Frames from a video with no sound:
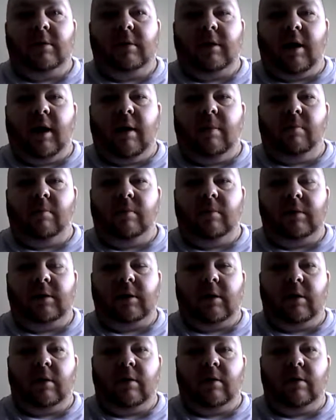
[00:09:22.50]
to come.
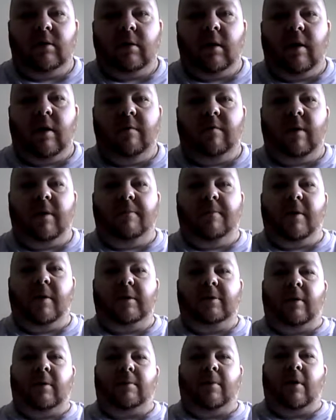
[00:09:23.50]
So hopefully
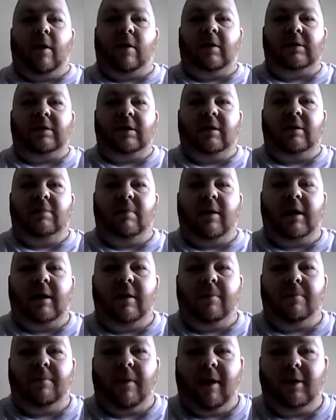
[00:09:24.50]
Pittsburgh Pirates can
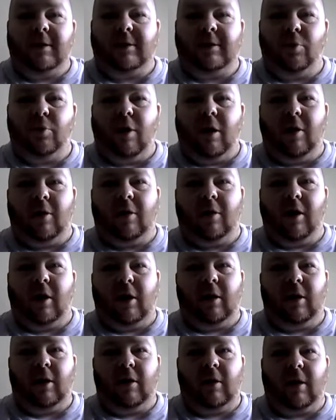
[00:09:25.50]
make it past the wild
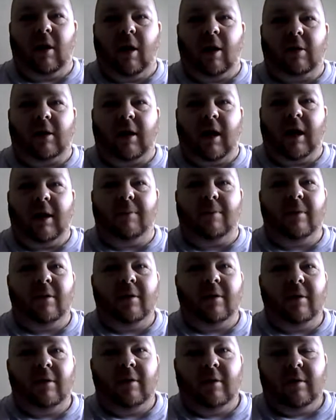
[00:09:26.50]
card game
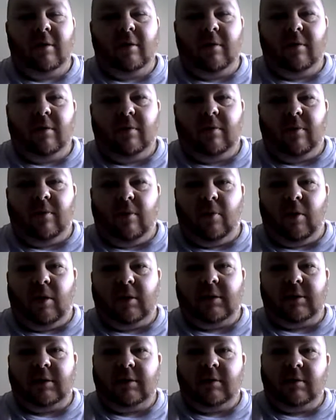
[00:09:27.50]
for
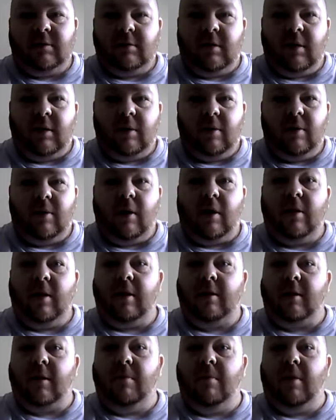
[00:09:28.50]
once. Although
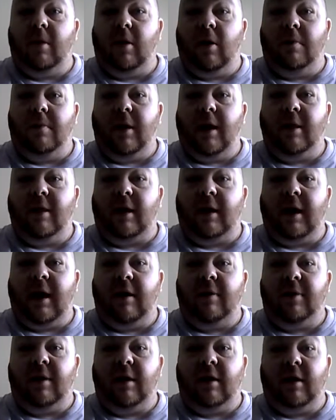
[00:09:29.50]
they're doing a lot better than they
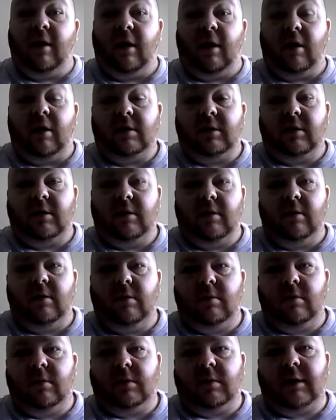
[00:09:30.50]
had the last
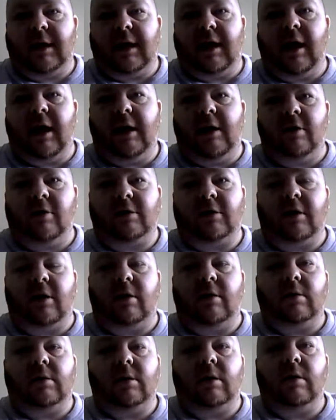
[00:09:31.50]
decade or
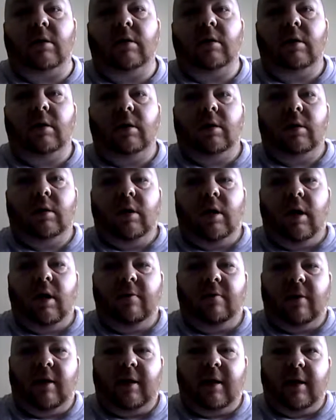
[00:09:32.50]
so. So
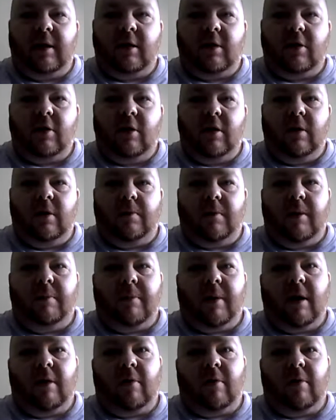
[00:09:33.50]
hopefully they can do a little bit